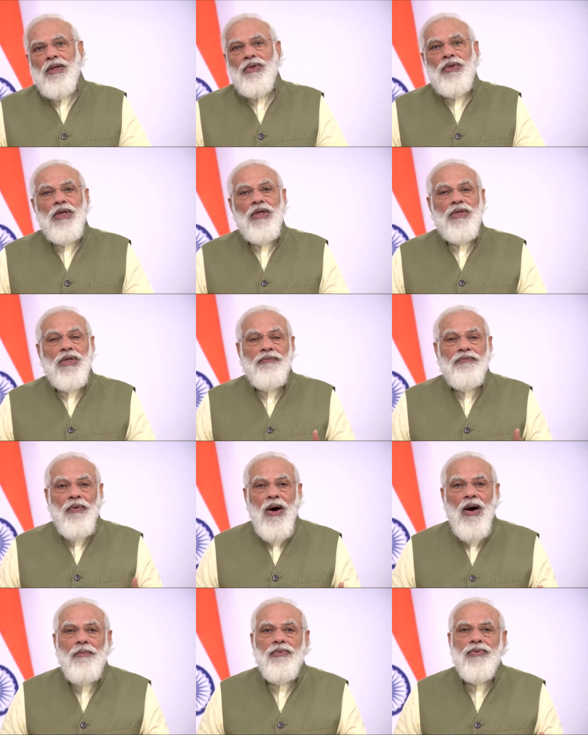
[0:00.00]
These
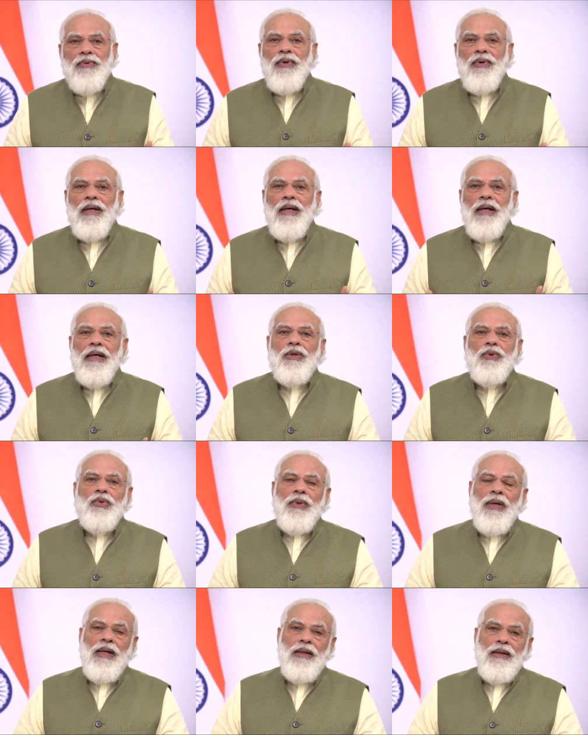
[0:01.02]
reforms will lead
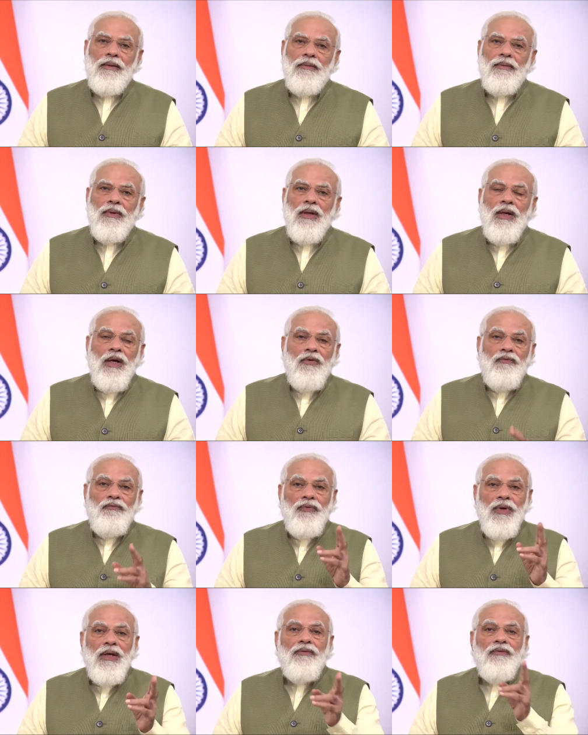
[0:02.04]
to a
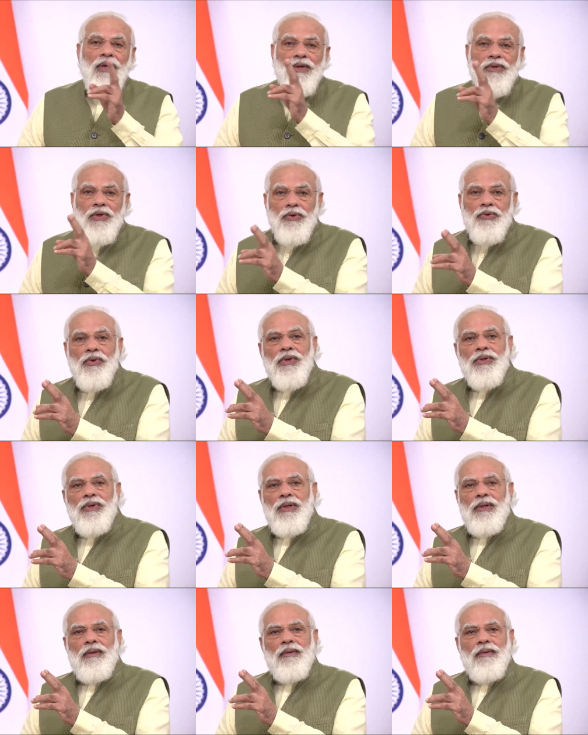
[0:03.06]
win-win
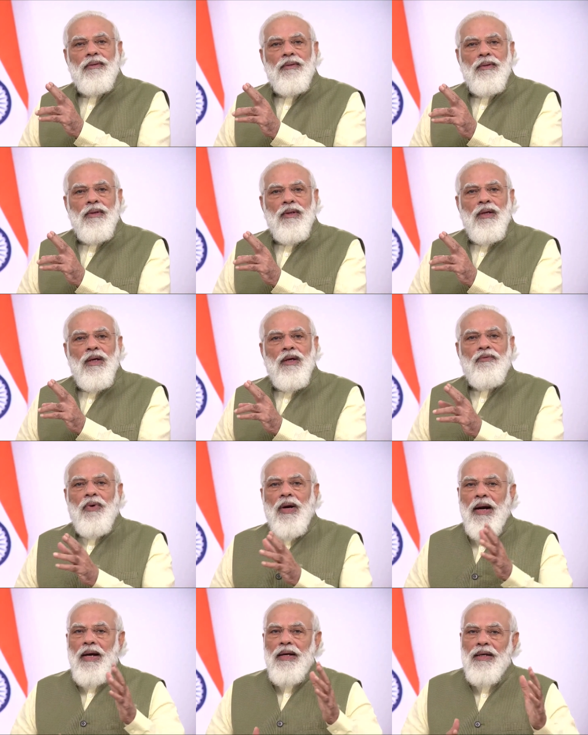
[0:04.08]
situation
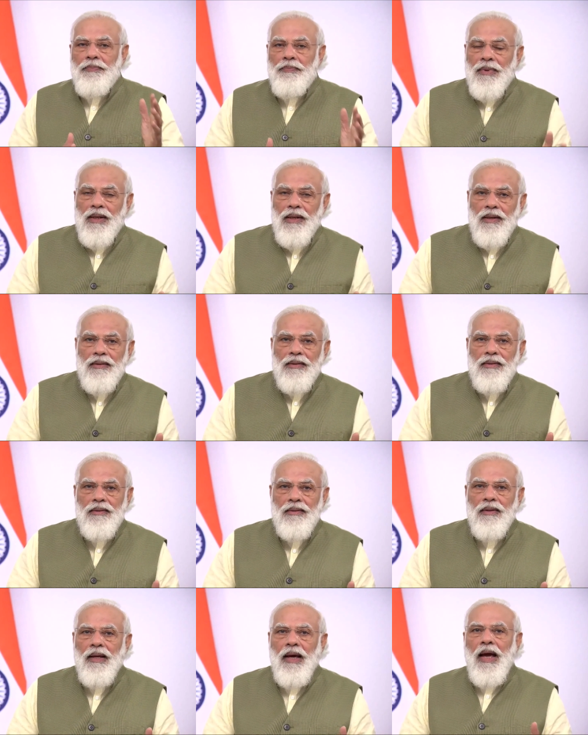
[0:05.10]
for entrepreneurs
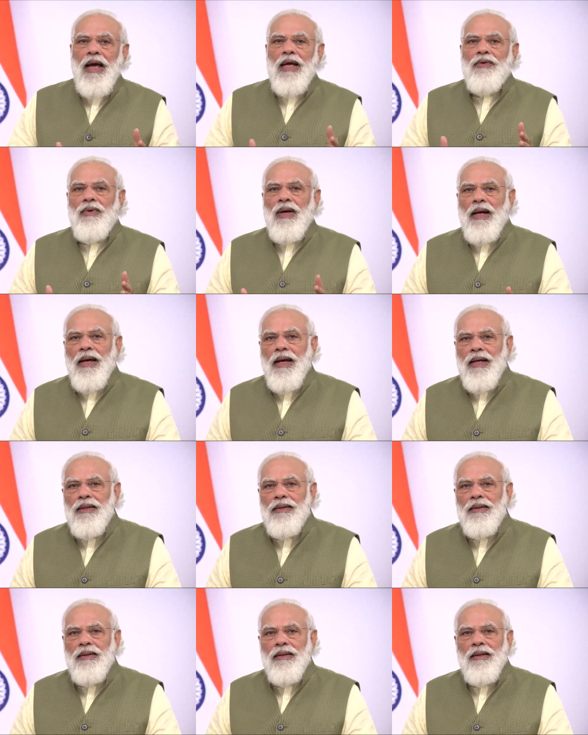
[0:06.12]
as well as
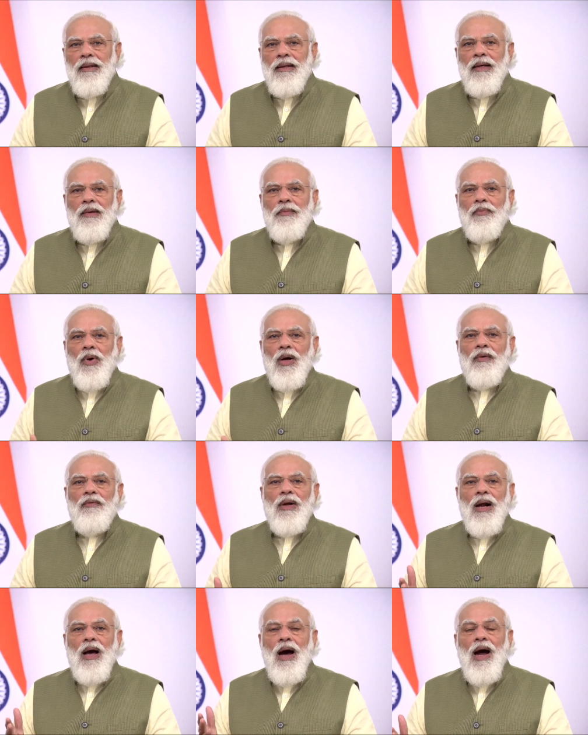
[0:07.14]
for
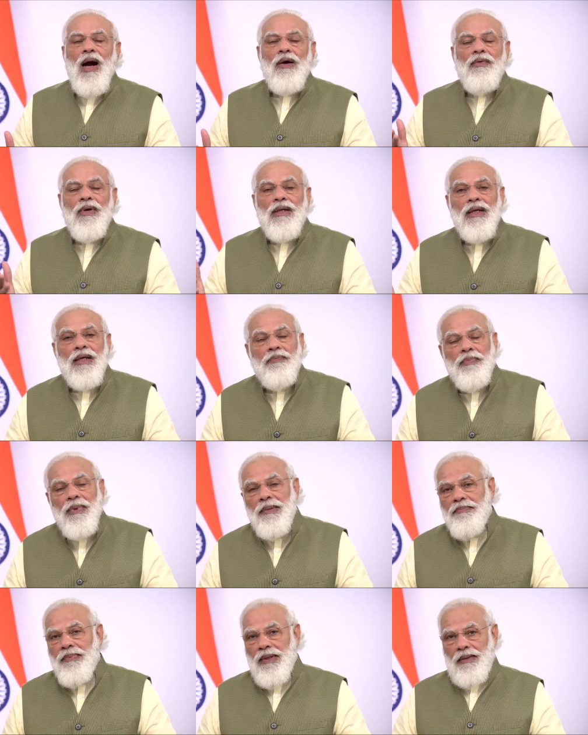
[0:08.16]
our hard-working
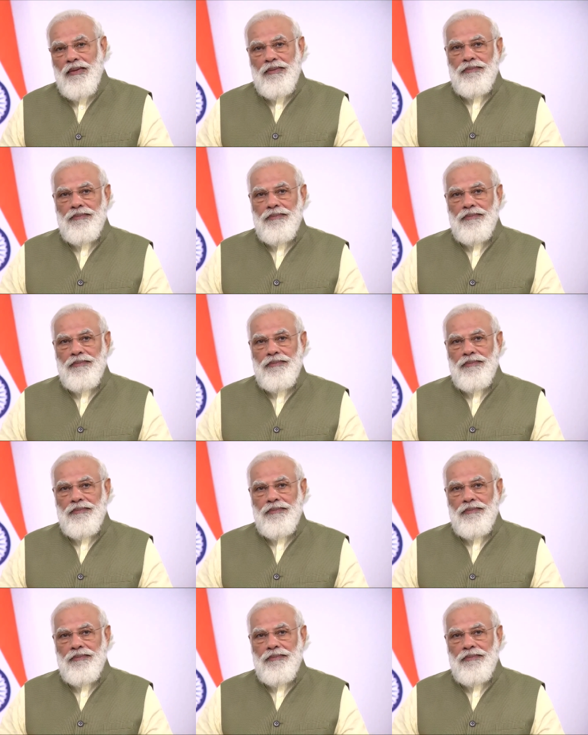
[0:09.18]
people.